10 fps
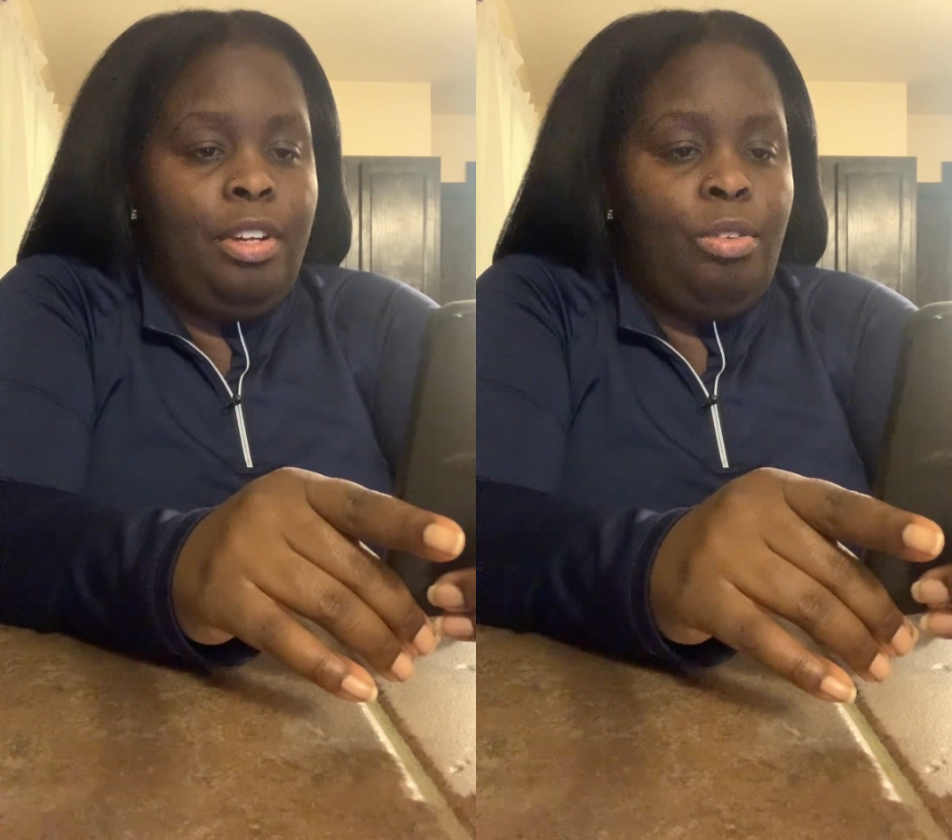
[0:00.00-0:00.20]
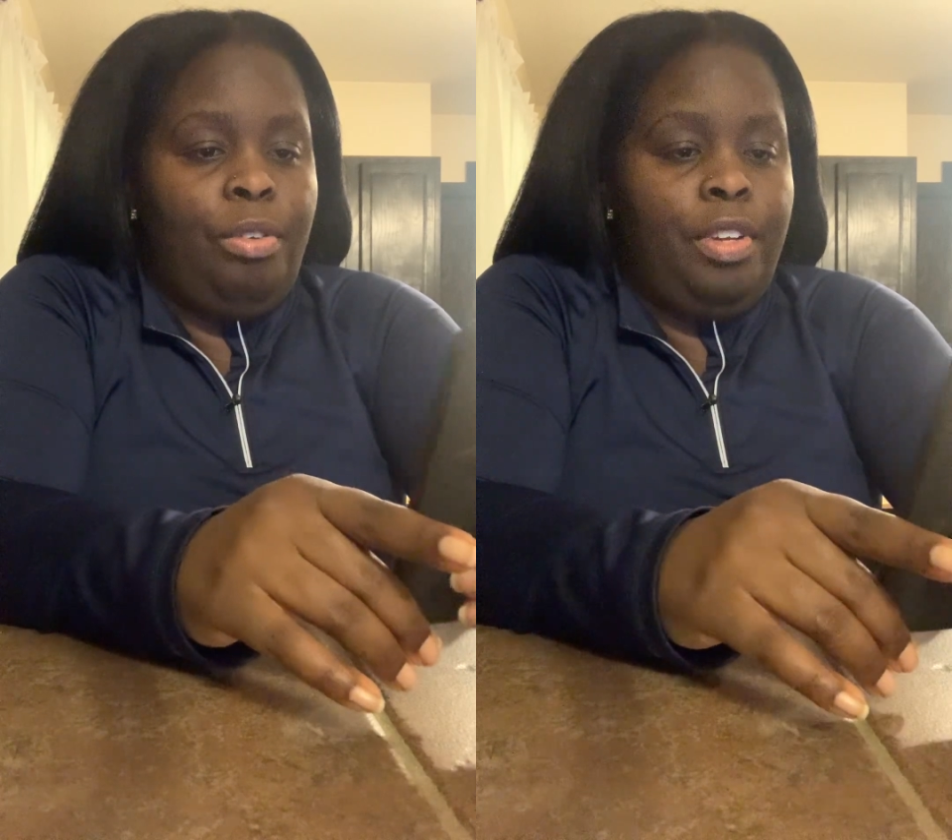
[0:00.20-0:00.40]

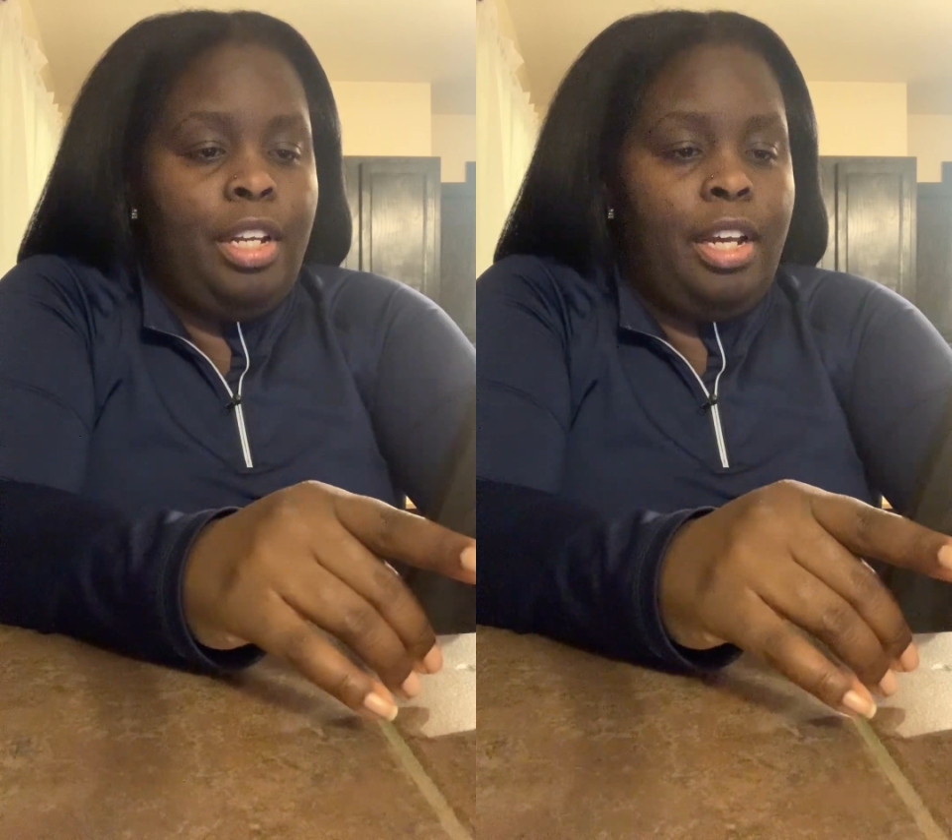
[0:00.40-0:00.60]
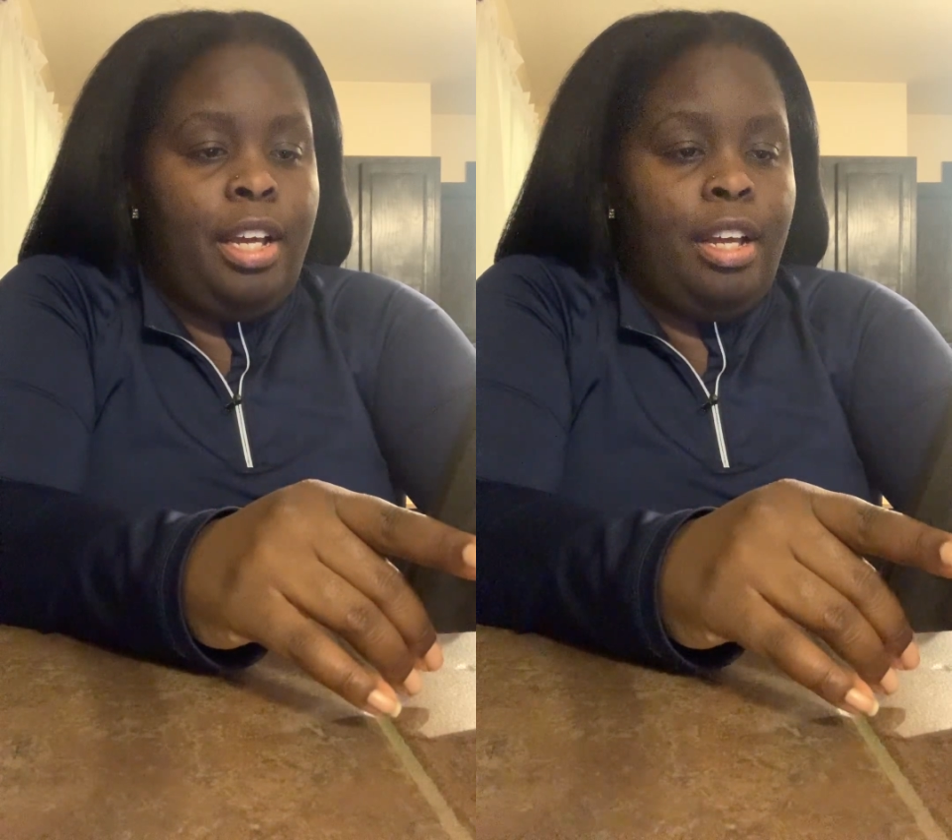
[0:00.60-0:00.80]
Glory to
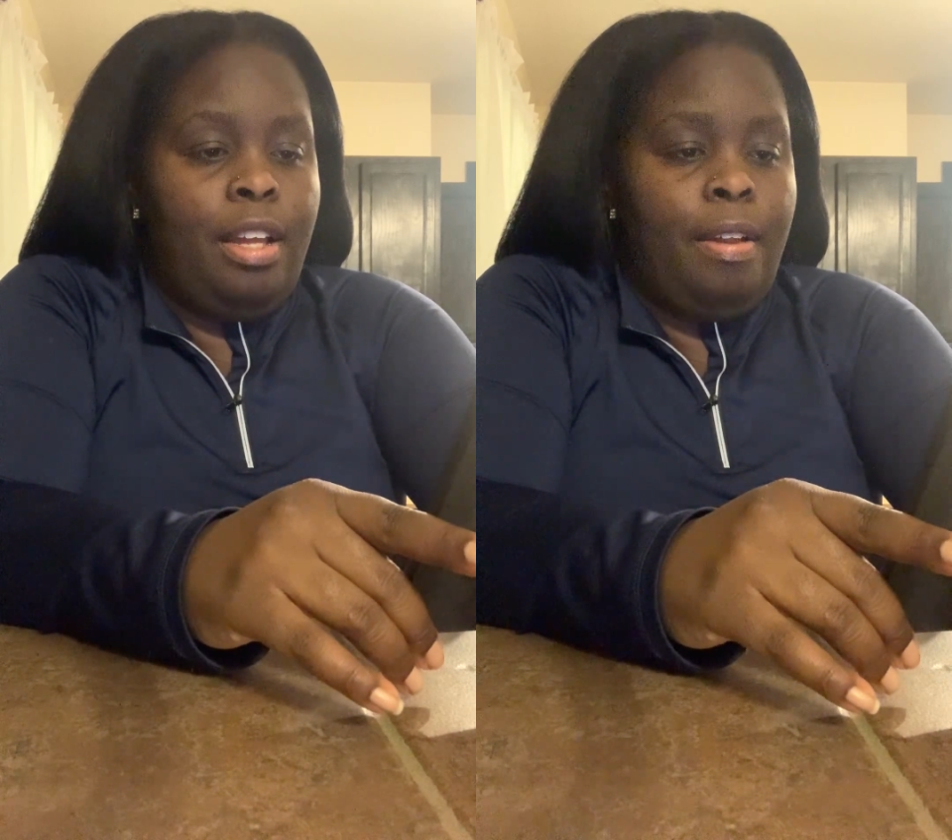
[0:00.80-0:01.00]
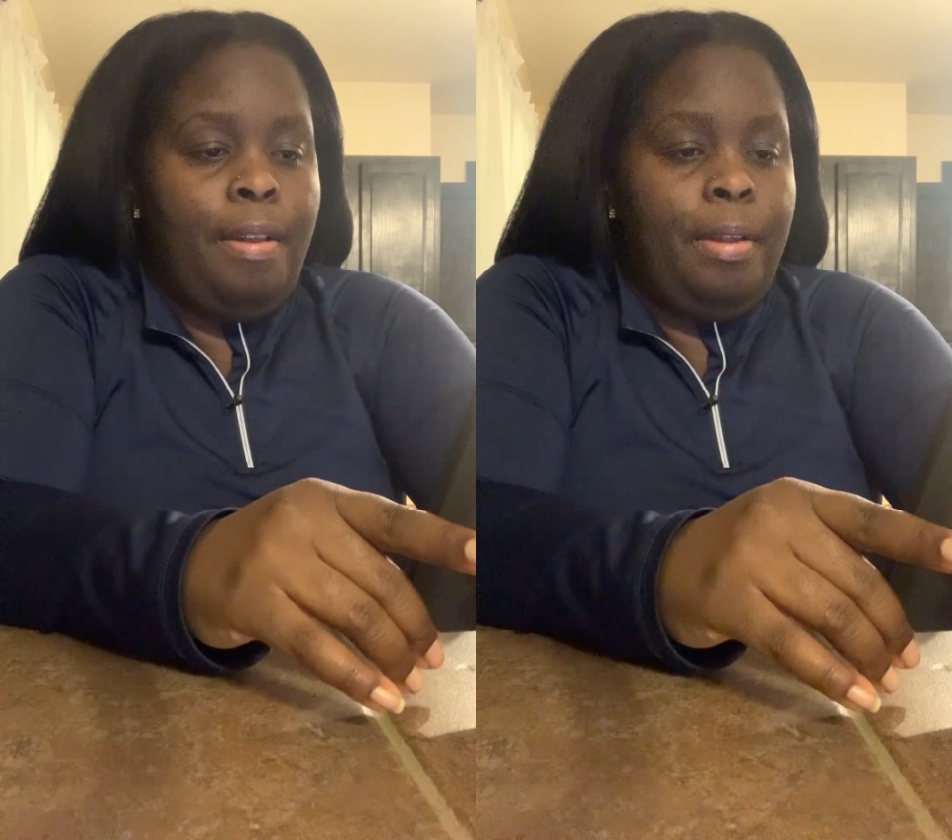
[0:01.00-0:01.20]
God.